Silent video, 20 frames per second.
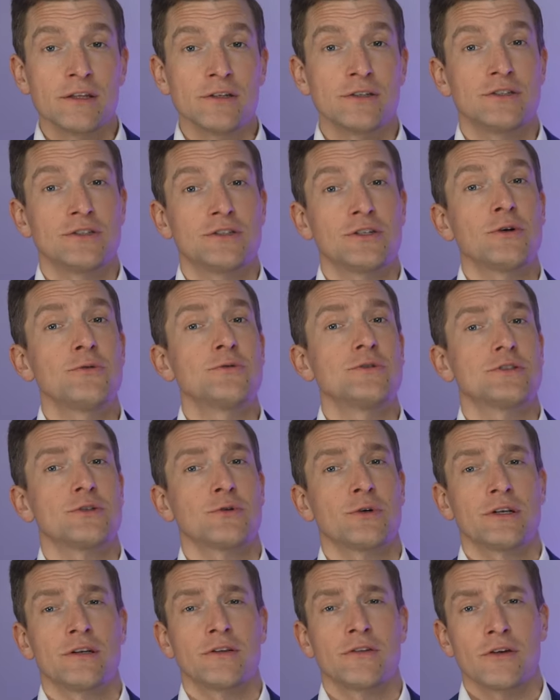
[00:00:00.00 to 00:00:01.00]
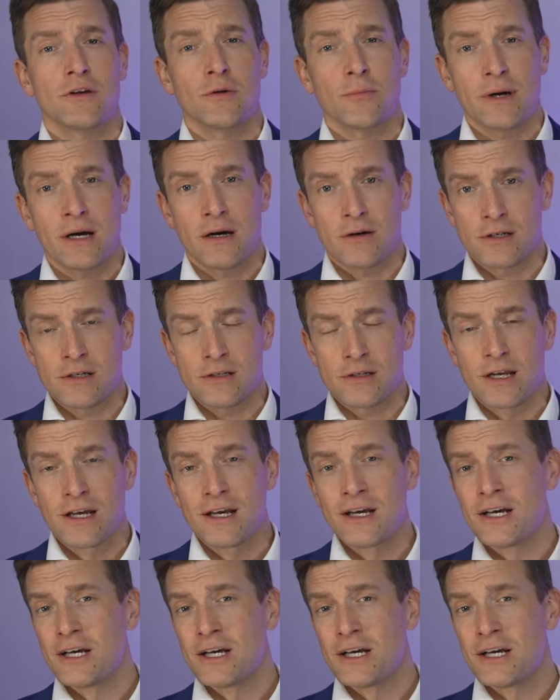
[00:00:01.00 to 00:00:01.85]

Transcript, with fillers: that don't do anything about it